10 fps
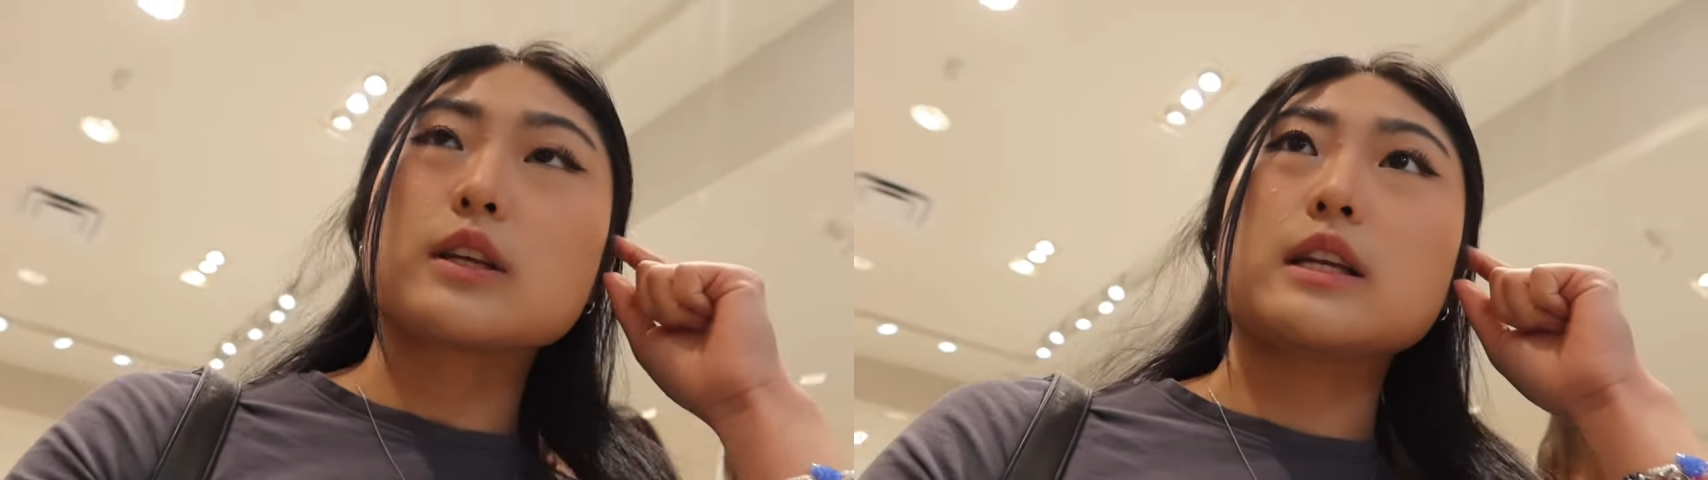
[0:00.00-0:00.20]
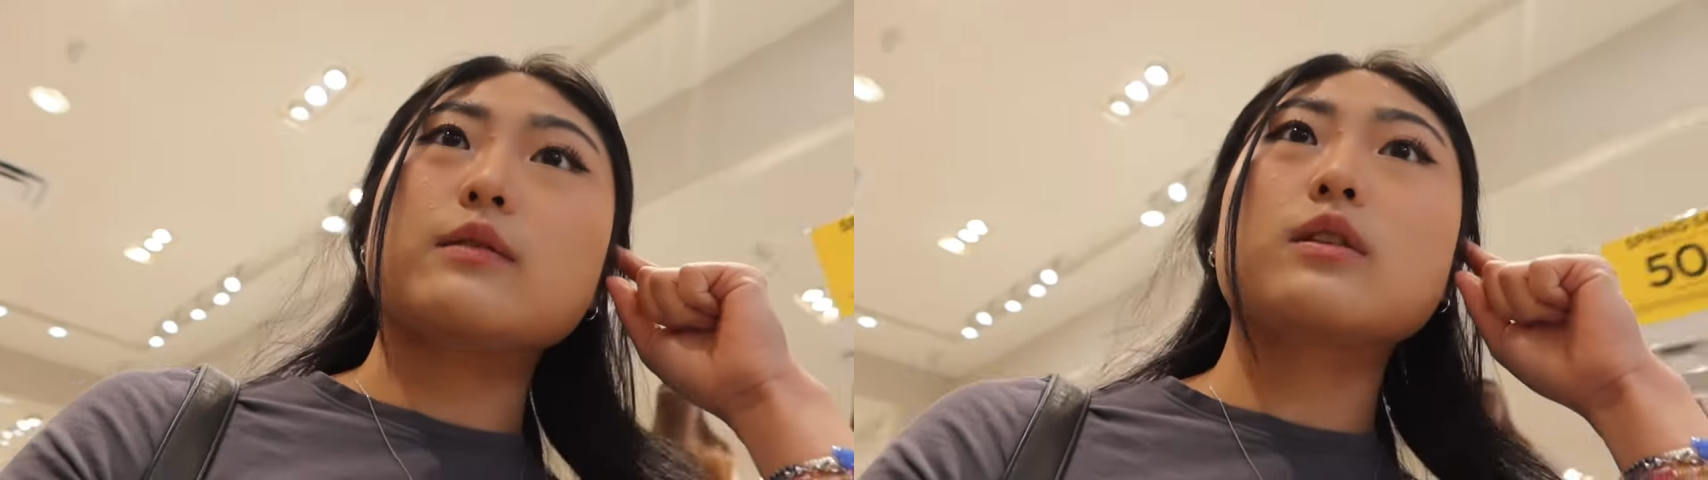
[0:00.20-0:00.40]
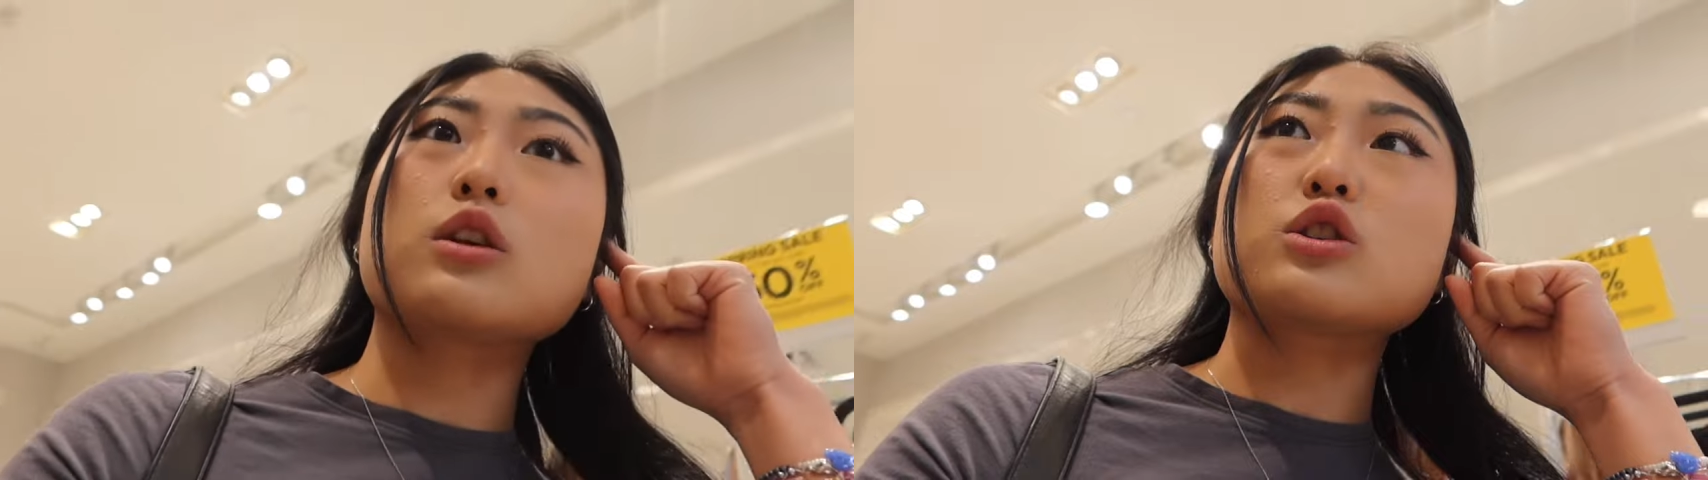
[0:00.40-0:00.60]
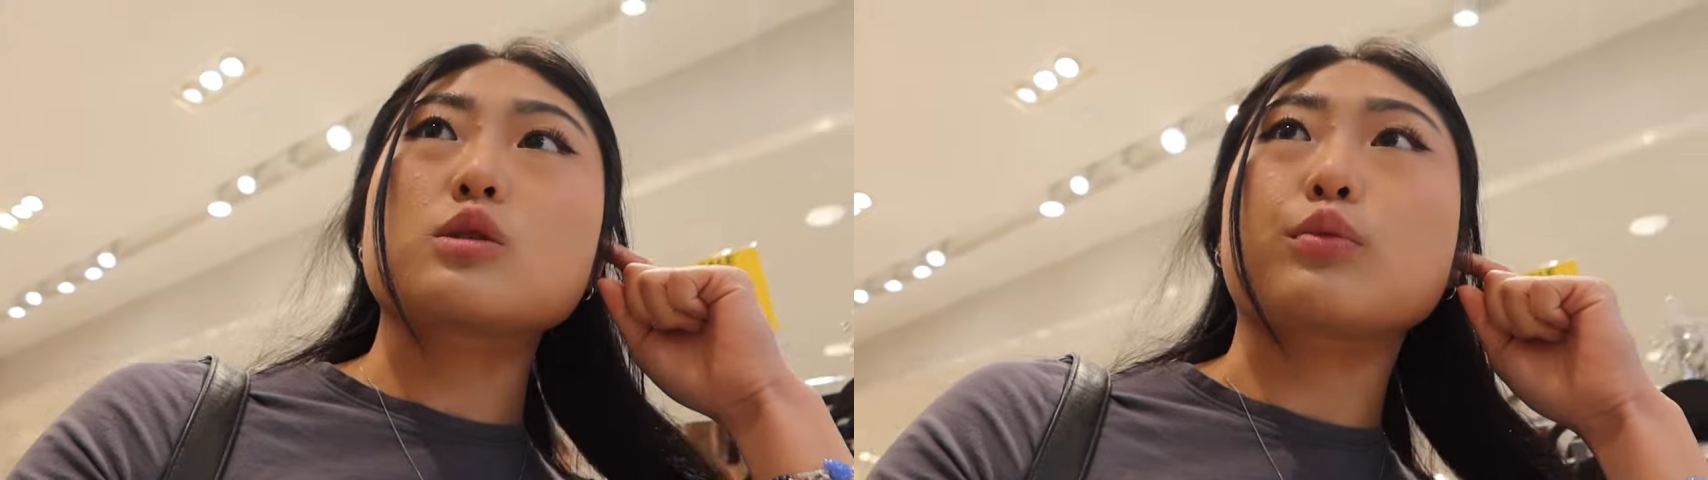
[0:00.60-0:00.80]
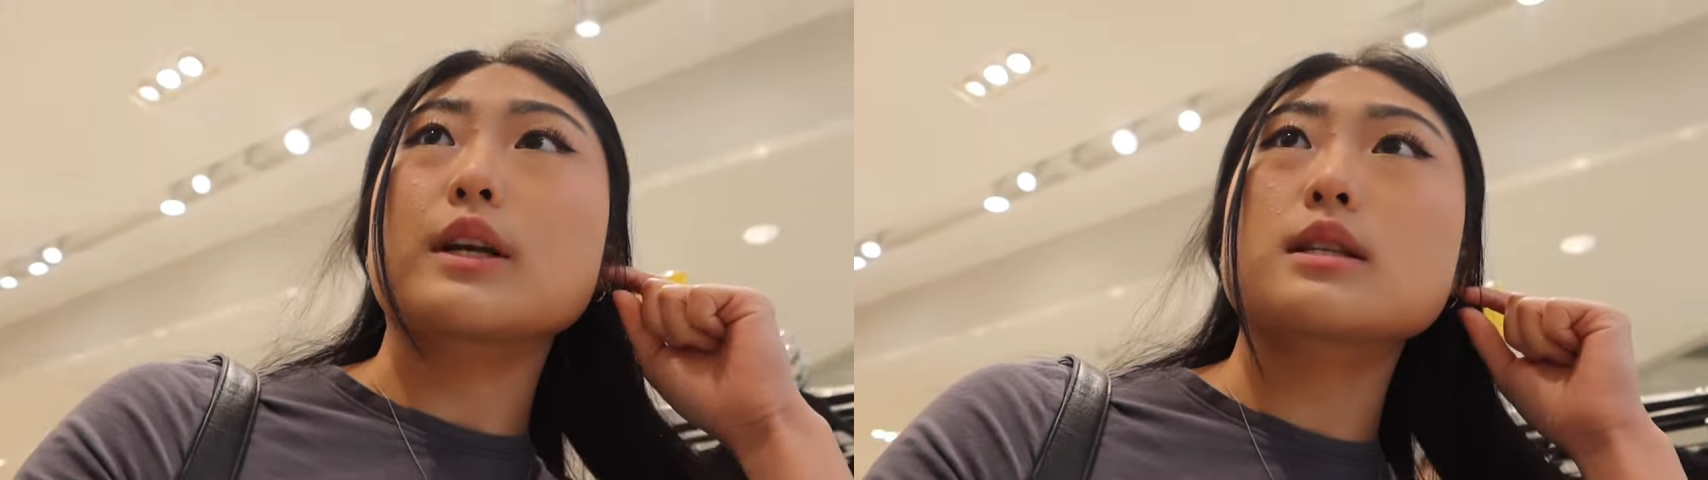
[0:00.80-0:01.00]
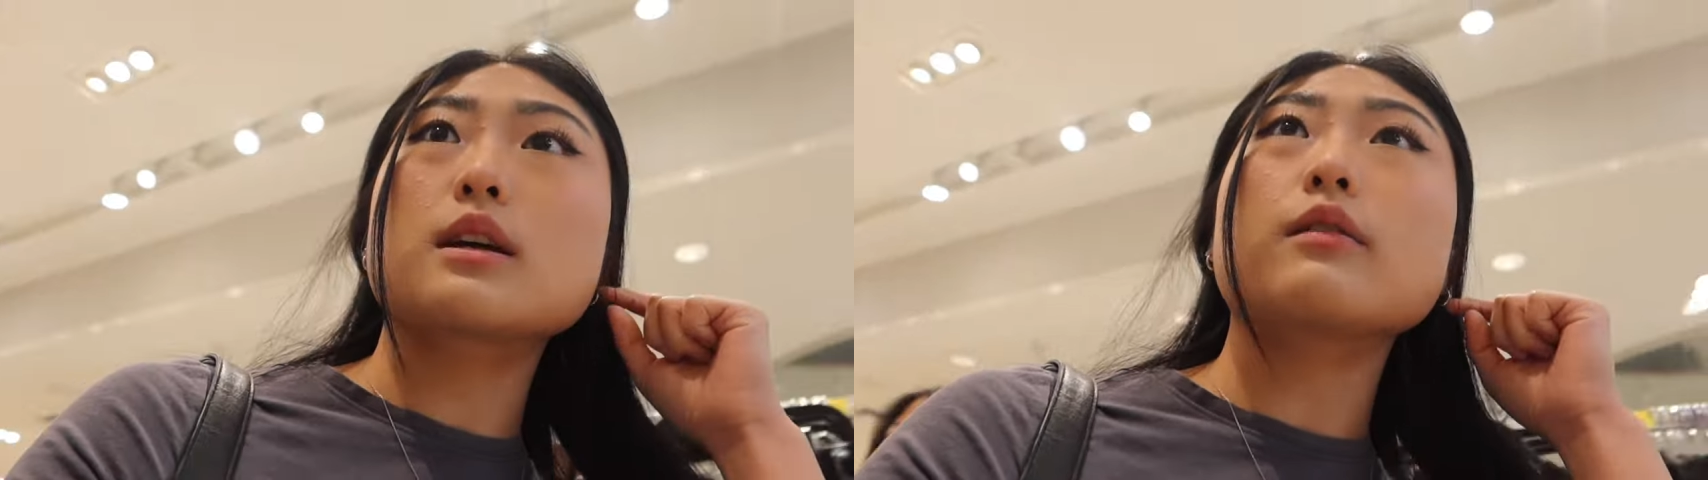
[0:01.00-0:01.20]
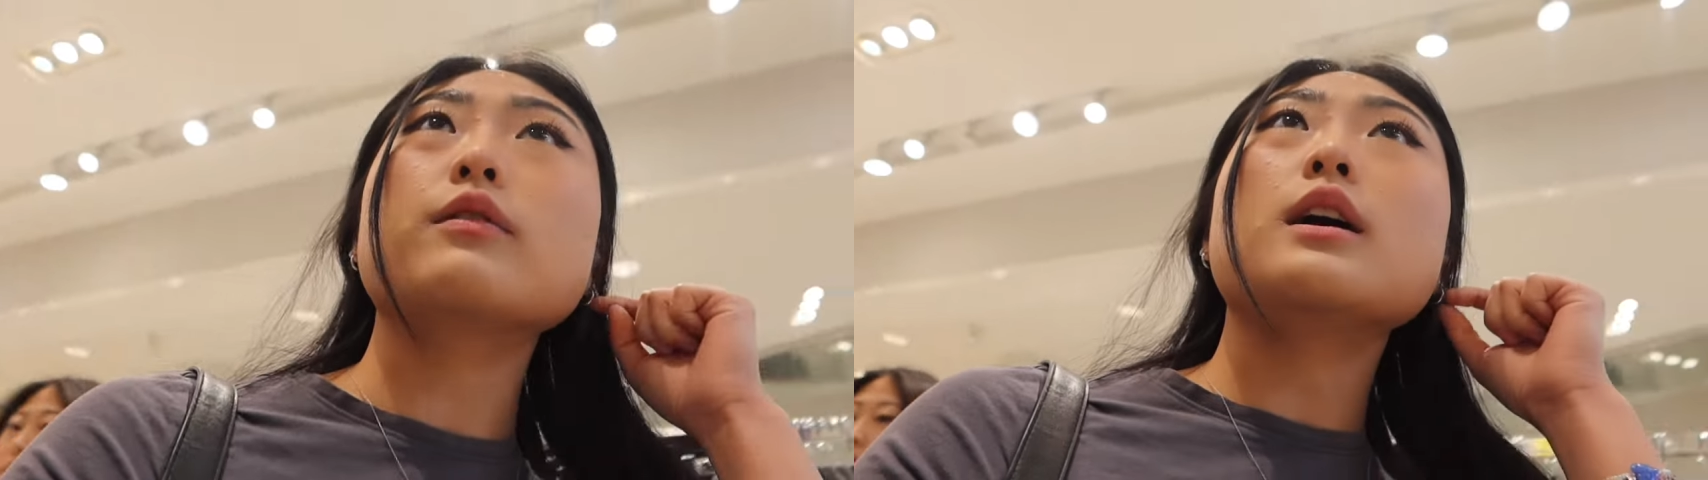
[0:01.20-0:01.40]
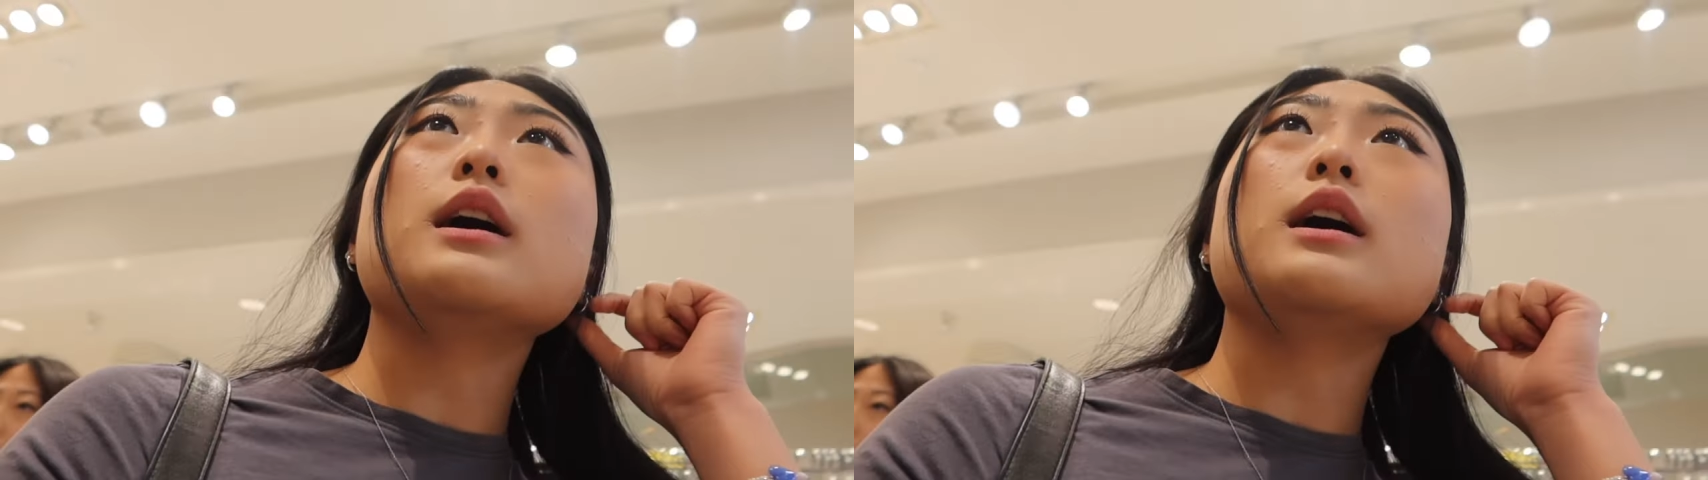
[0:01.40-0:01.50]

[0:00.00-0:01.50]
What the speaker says: And even their spring stuff,